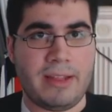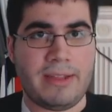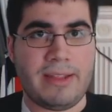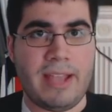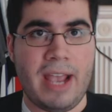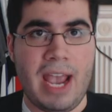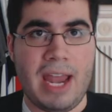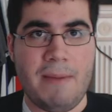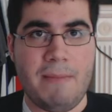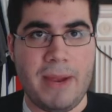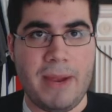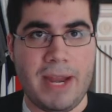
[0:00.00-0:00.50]

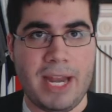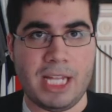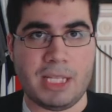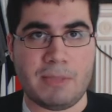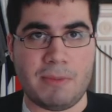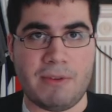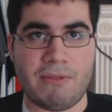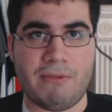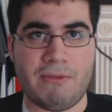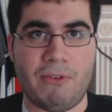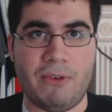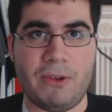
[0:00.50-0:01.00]
10 minutes
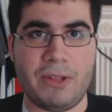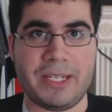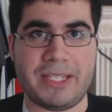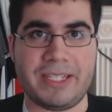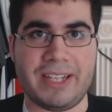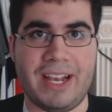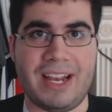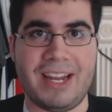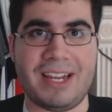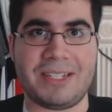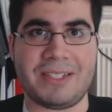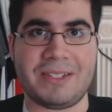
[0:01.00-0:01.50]
before the
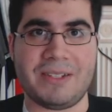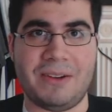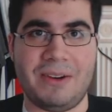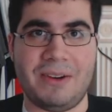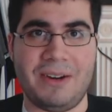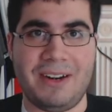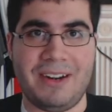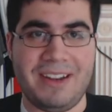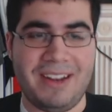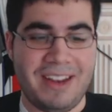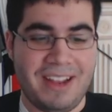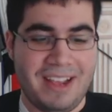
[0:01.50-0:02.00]
signing
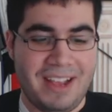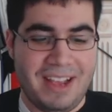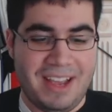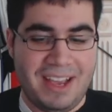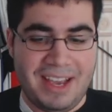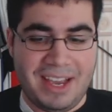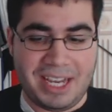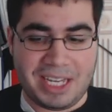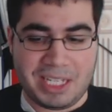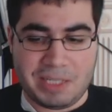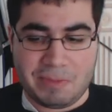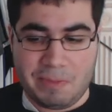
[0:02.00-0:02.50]
started,
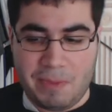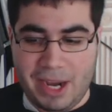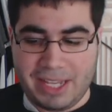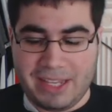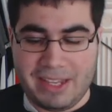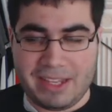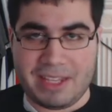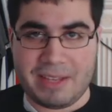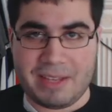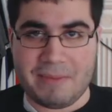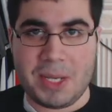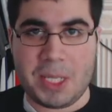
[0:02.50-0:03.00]

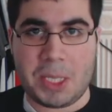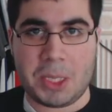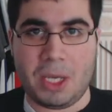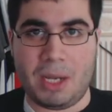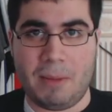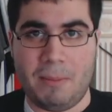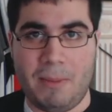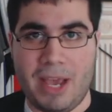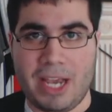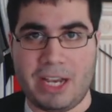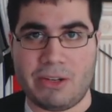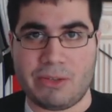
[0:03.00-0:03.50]
expecting to meet
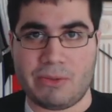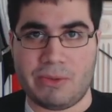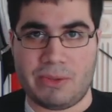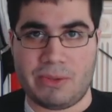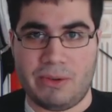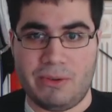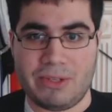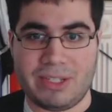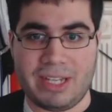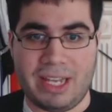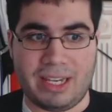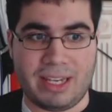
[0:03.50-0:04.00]
Shawn Michaels when
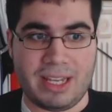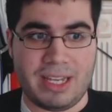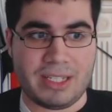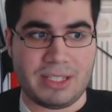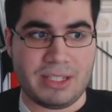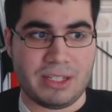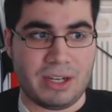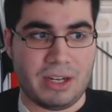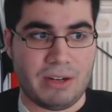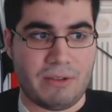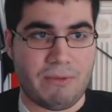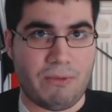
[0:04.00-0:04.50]
there was at
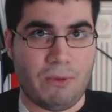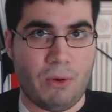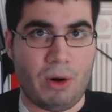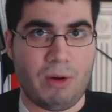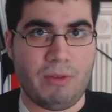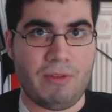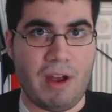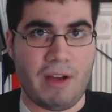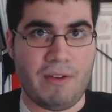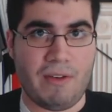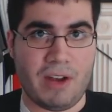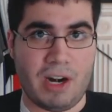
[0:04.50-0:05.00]
least a good 400
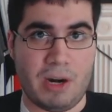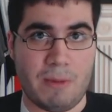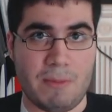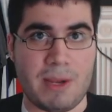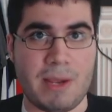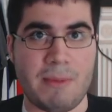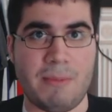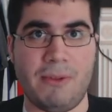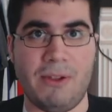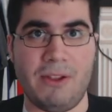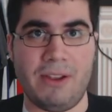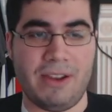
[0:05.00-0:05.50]
or 500
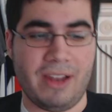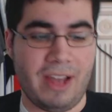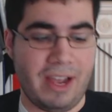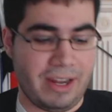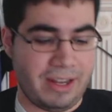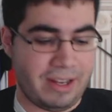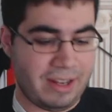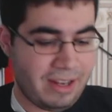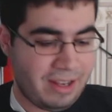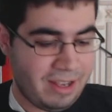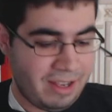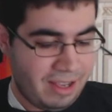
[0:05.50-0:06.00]
people in
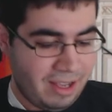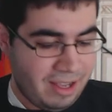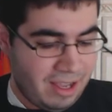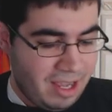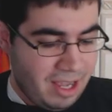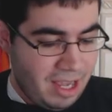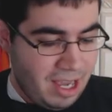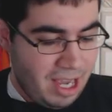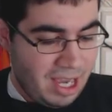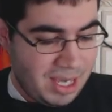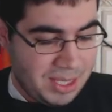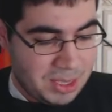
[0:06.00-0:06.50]
line.
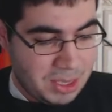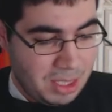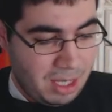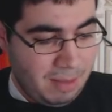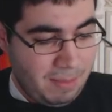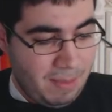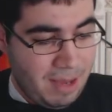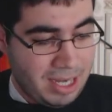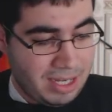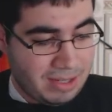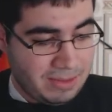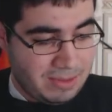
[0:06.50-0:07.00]
And
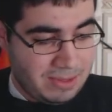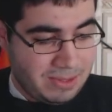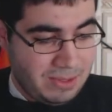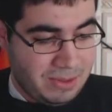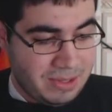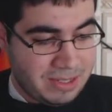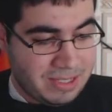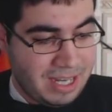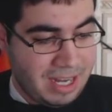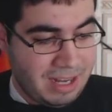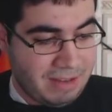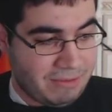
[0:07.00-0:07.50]
Shawn Michaels was
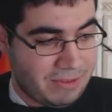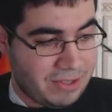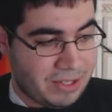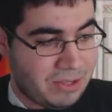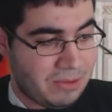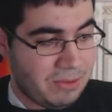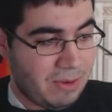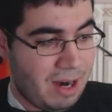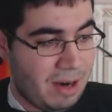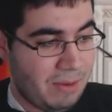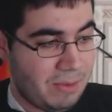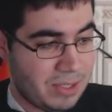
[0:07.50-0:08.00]
only signing for
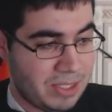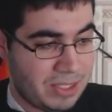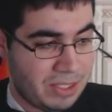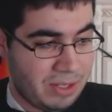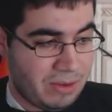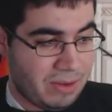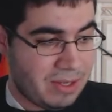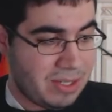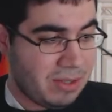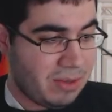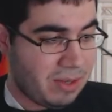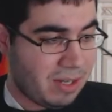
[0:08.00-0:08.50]
2 hours.
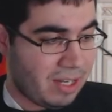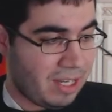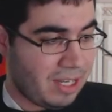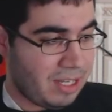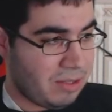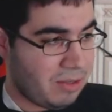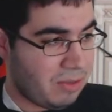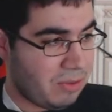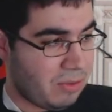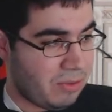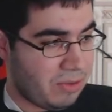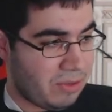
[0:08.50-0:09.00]
He's only gonna
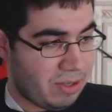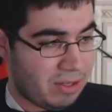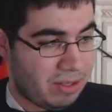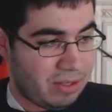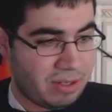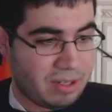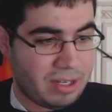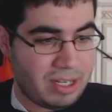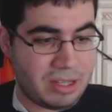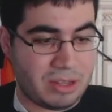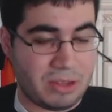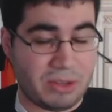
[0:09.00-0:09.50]

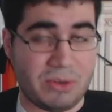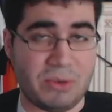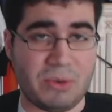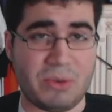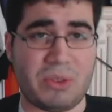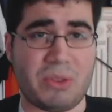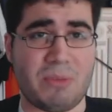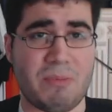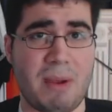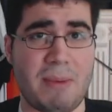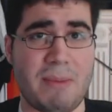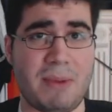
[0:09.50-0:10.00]
get
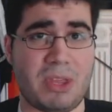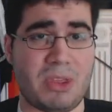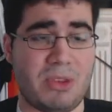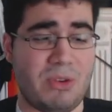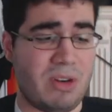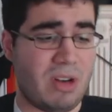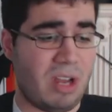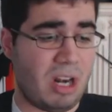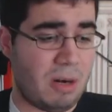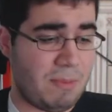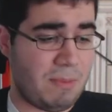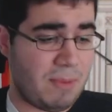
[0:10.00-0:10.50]
through maybe
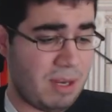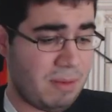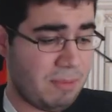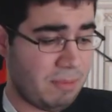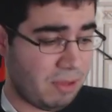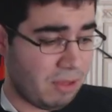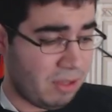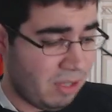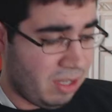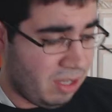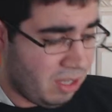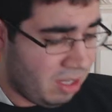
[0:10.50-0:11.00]
300
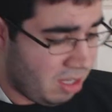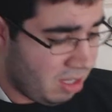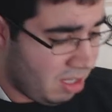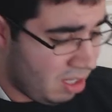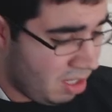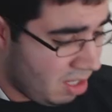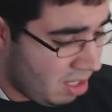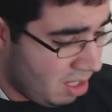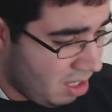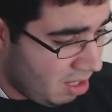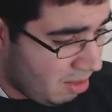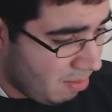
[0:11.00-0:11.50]
people.
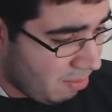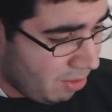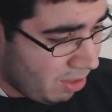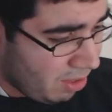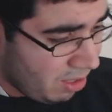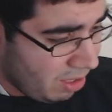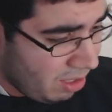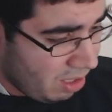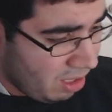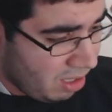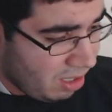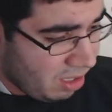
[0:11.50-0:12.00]

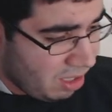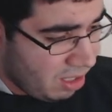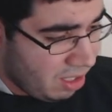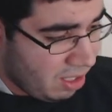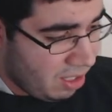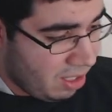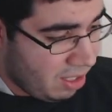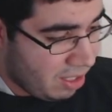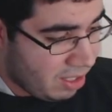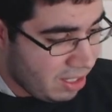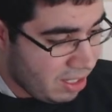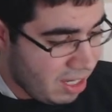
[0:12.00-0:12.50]
But
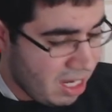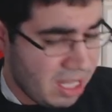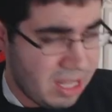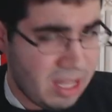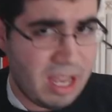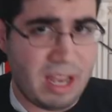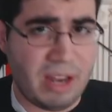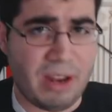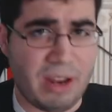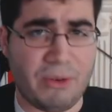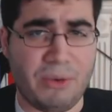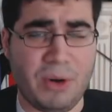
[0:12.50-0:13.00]

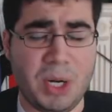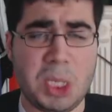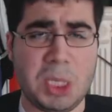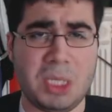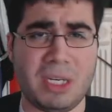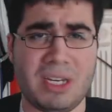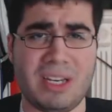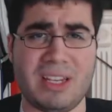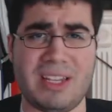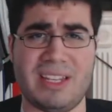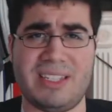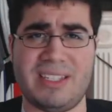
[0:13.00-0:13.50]
yeah,
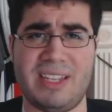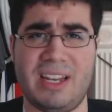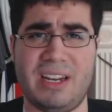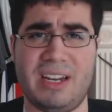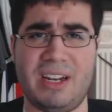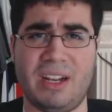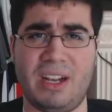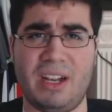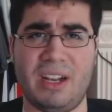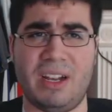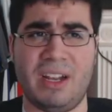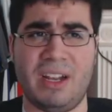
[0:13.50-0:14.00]
originally they said